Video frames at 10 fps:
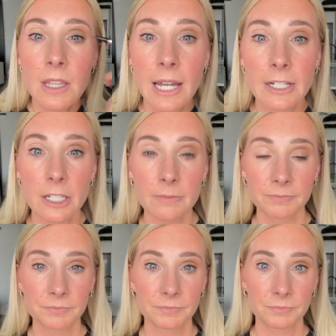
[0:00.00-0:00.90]
liner.
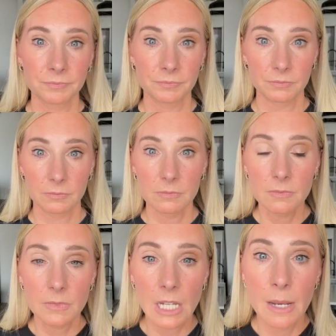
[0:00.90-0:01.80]

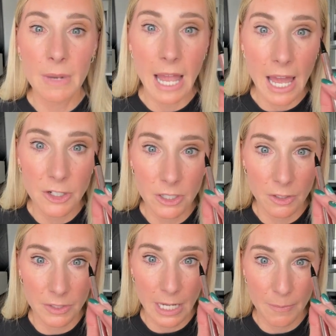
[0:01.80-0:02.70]
And I'm going to add just a
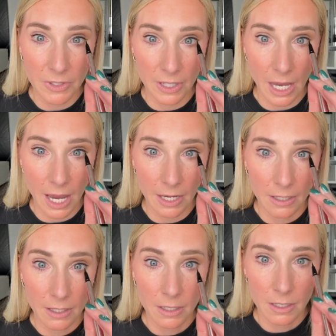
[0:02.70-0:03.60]
little depth to the eye,
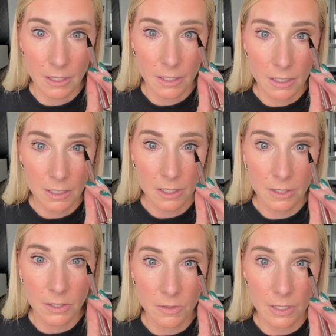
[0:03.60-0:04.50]

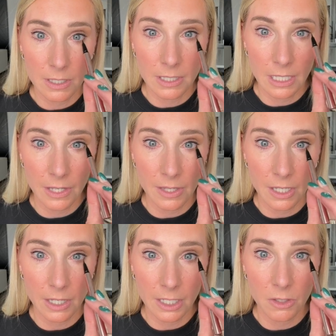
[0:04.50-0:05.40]
just so you can see
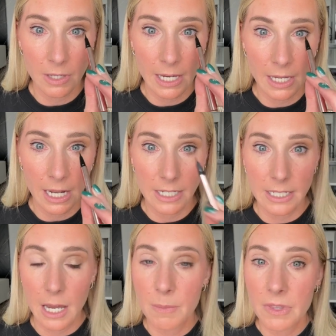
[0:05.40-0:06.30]
that like you can add
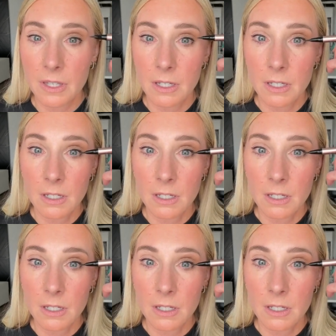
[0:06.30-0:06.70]
depth.